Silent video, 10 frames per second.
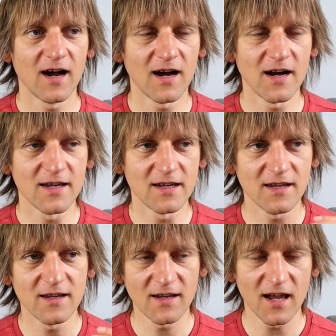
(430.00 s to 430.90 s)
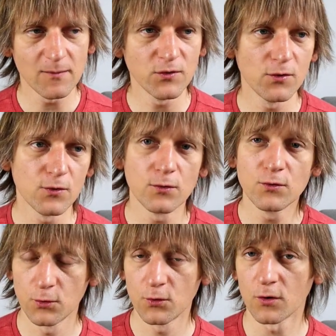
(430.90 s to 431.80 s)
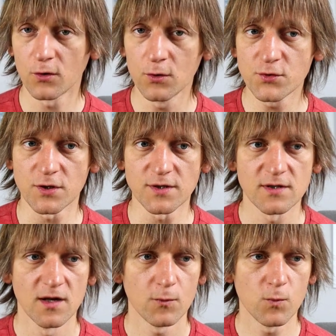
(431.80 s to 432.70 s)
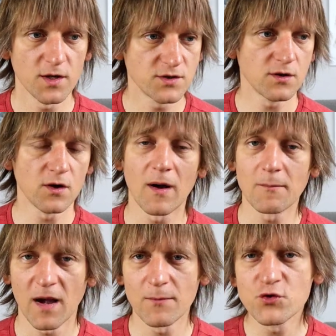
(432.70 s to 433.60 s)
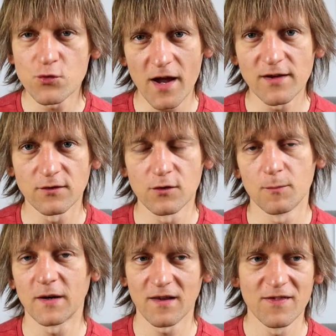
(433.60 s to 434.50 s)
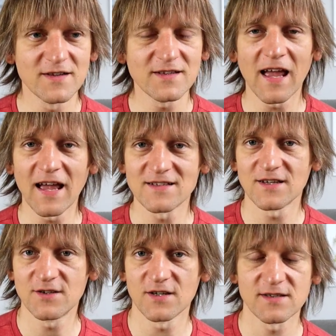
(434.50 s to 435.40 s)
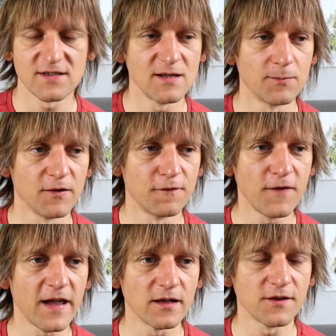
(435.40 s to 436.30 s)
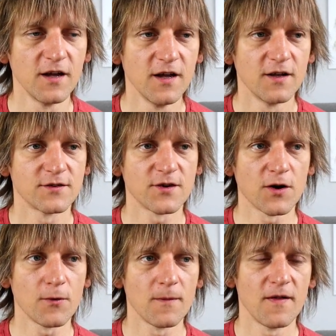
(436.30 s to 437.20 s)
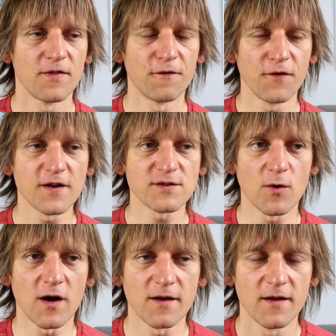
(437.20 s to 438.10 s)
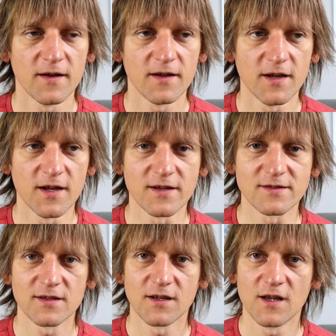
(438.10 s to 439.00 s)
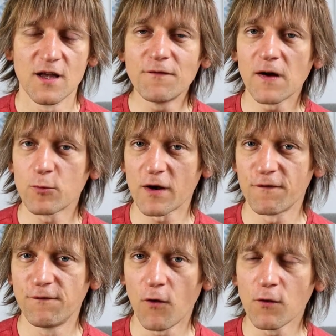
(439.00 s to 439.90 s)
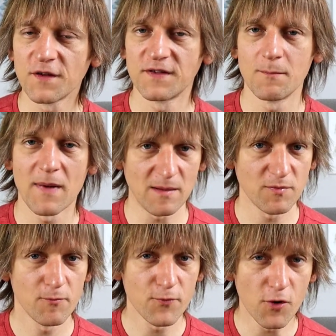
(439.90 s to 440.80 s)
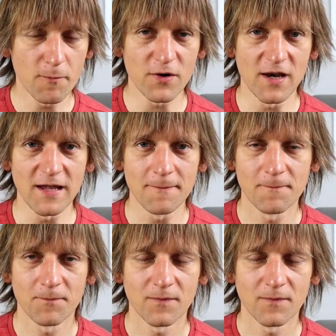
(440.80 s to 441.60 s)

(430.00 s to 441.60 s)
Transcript: I came to two conclusions, which, you know, I'm, I'm trying to do, but in this case, it just simply failed. So the first one is if I would have folded the map properly,